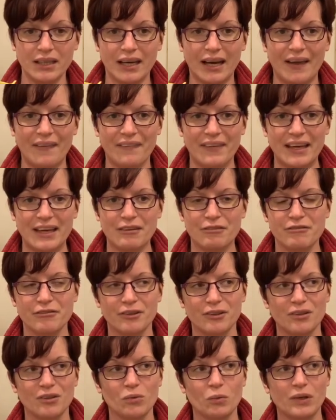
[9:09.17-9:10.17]
and
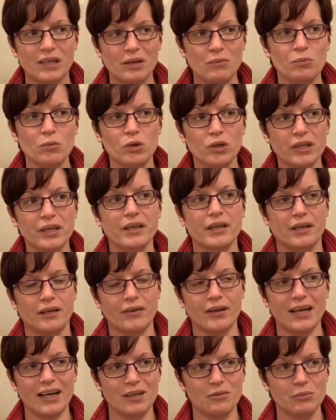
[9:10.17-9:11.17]
therefore when I'm working
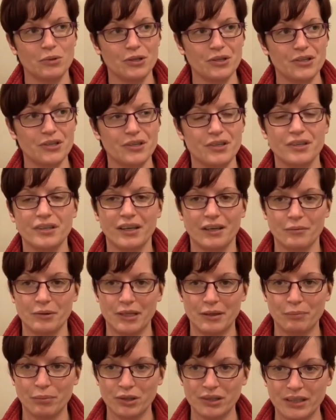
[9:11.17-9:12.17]
out how much I'm
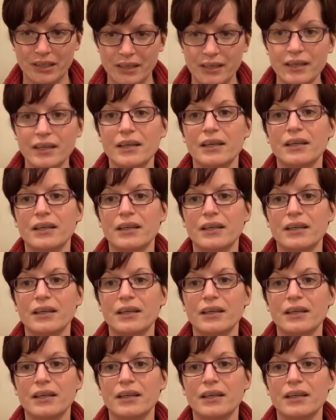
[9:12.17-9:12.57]
going to put in,